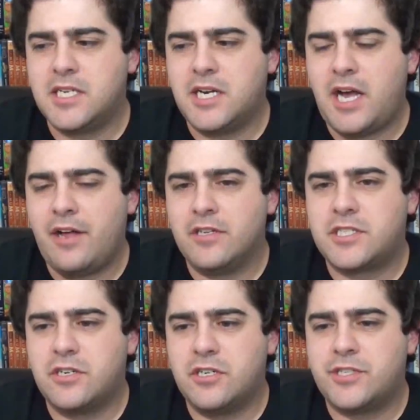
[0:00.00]

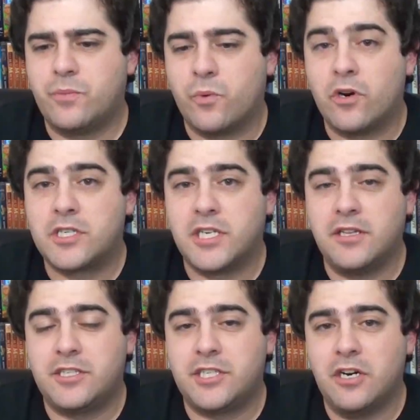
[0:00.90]
Alex Hirsch works on
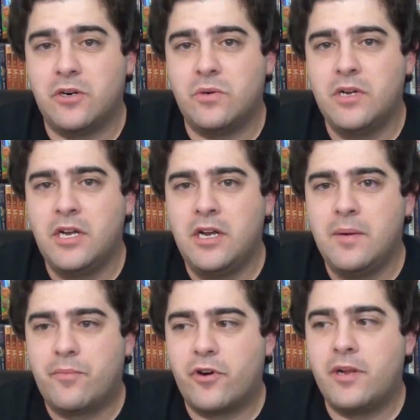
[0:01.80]
the show
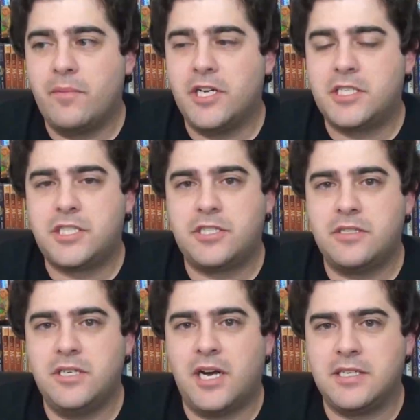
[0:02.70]
pretty much
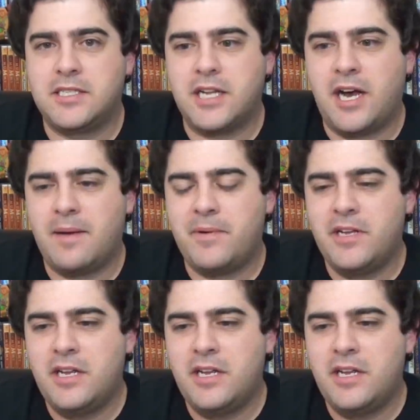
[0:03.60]
nonstop.